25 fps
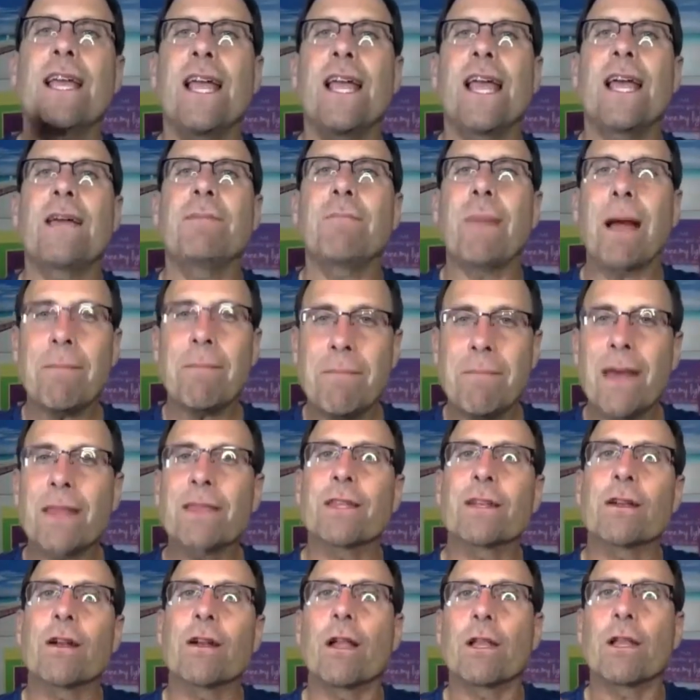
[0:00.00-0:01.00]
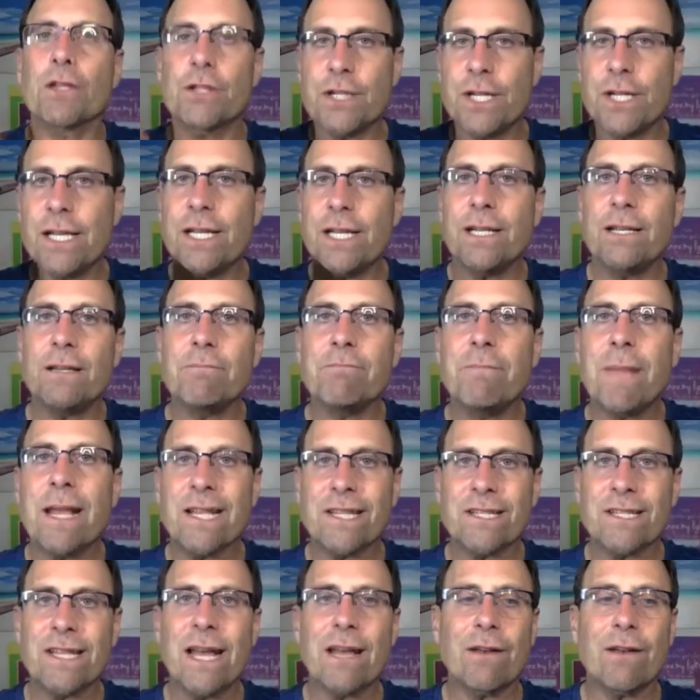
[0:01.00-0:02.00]
And my methodology
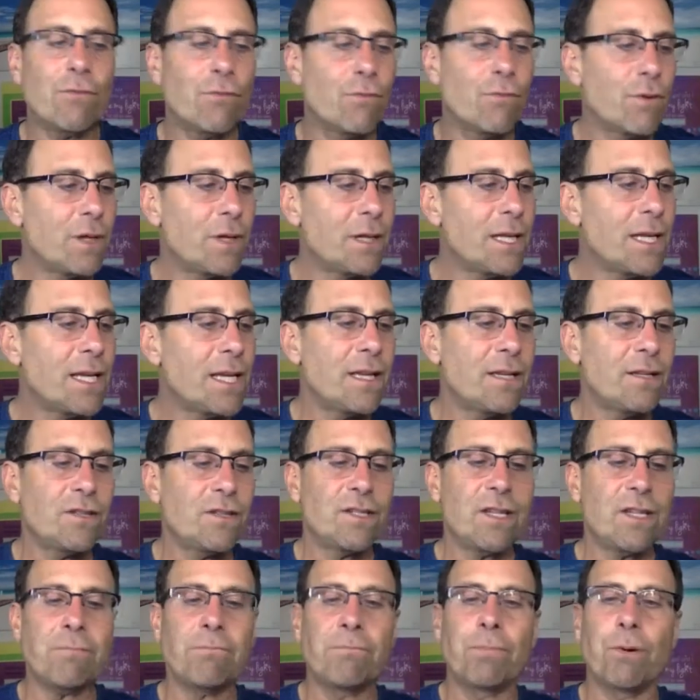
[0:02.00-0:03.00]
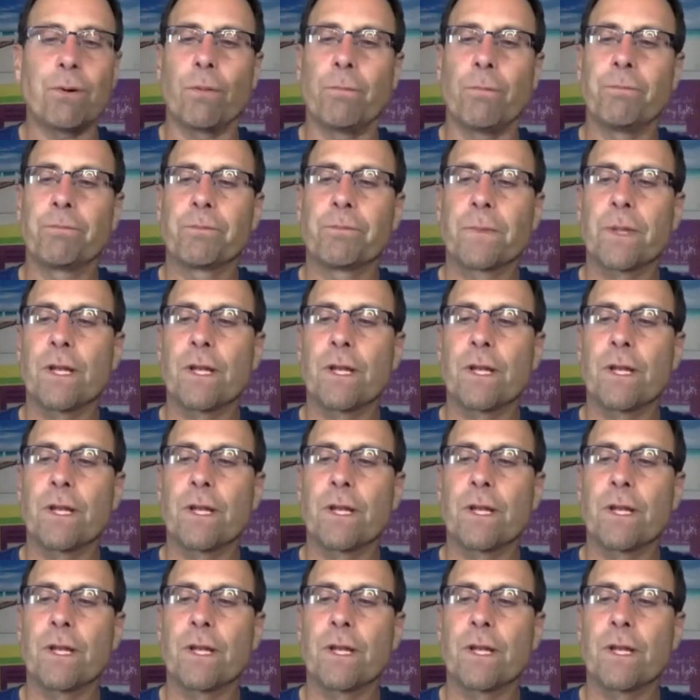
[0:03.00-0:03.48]
makes that really simple.